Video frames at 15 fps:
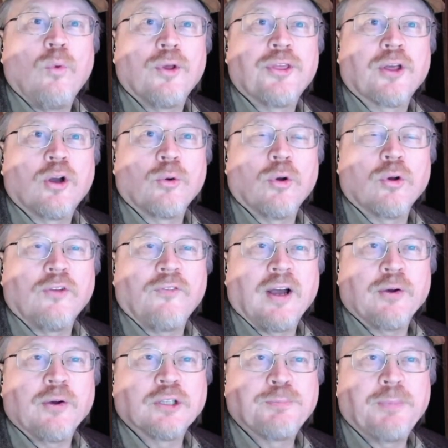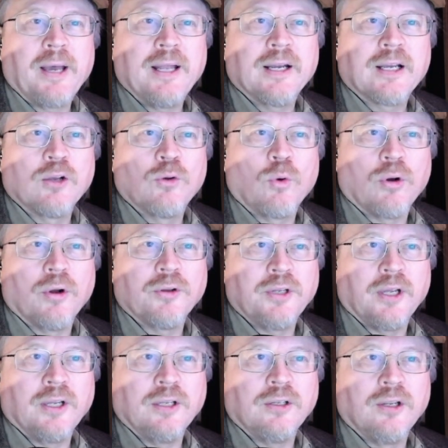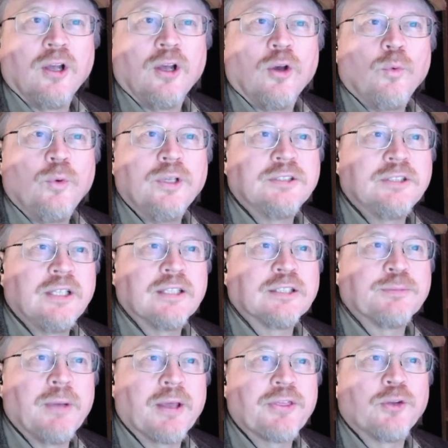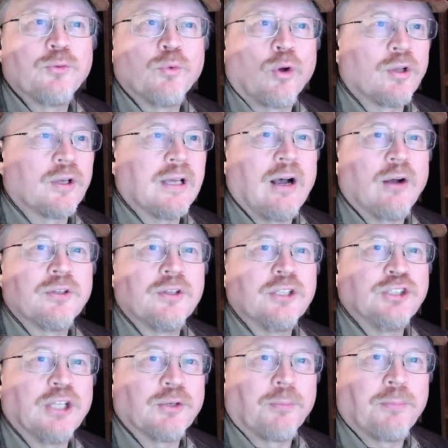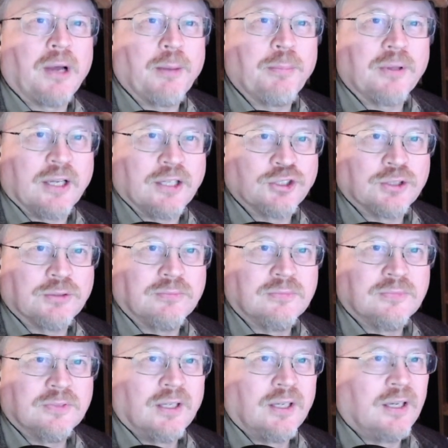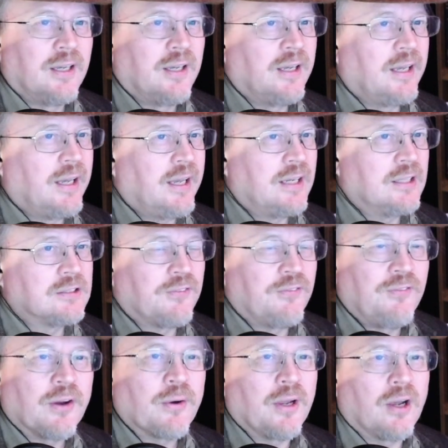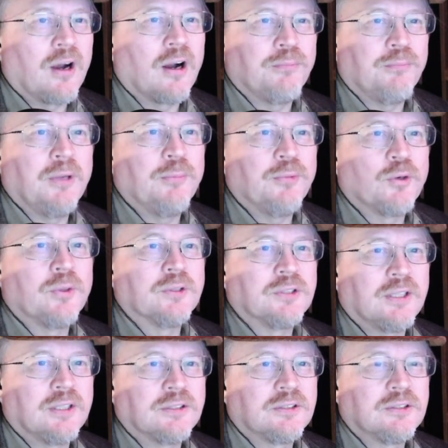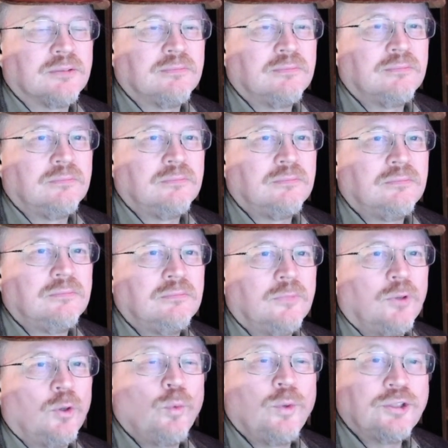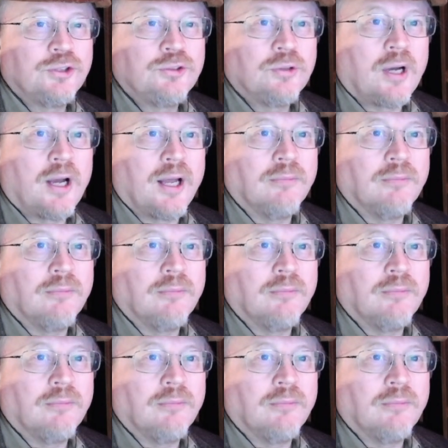the coronavirus panic and quarantine, we see this method rolling out in the general population. It is a very hard meme to resist. We should try.